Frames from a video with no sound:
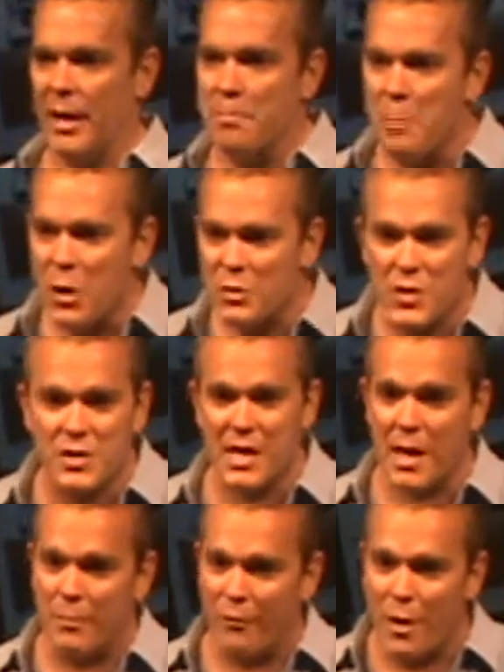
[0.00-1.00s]
And most of the
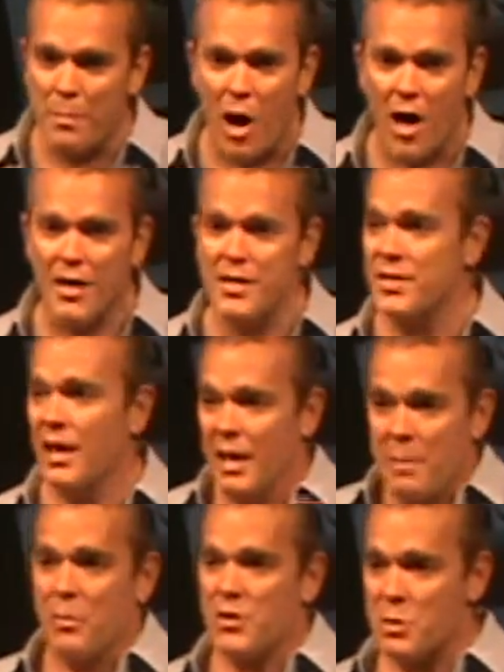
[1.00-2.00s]
time, if I'm honest,
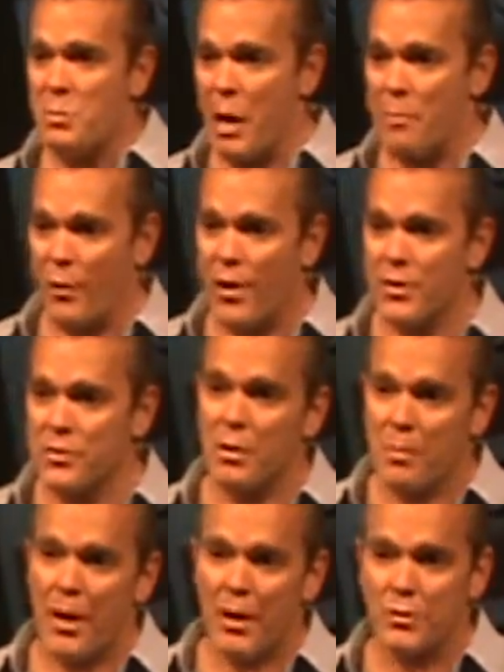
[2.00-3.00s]
most of my prayers
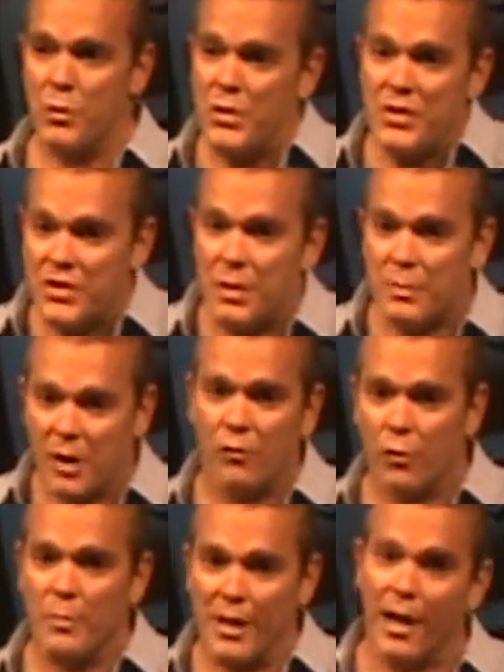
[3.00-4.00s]
are about doing something
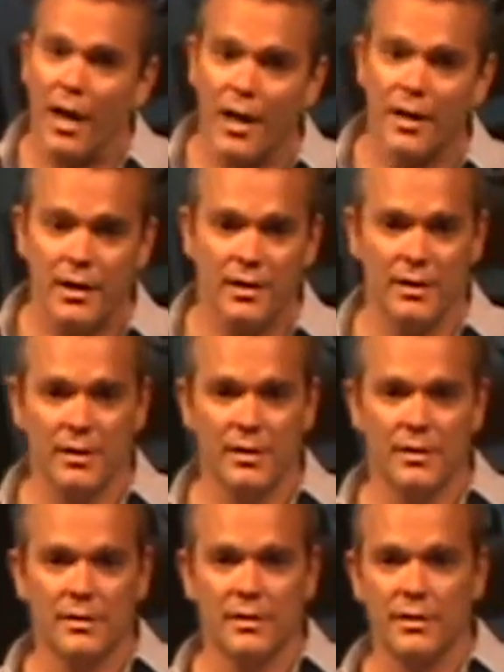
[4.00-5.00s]
for me, God.
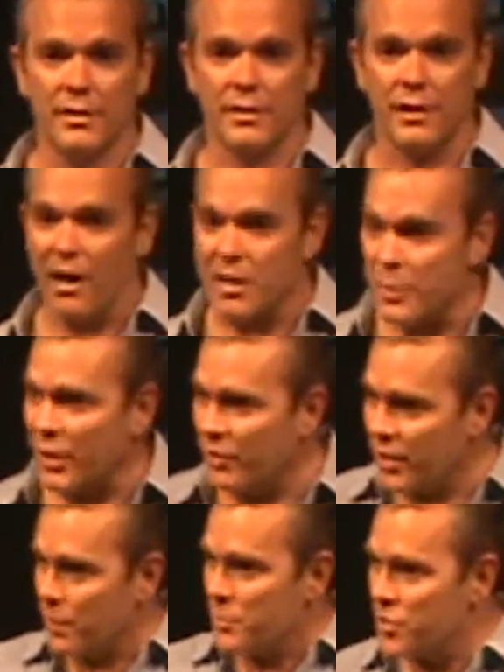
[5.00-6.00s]
Cosmic
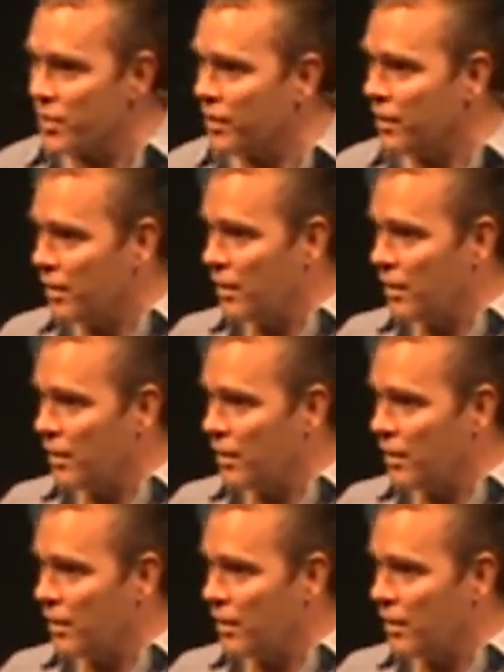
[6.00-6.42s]
vending machine.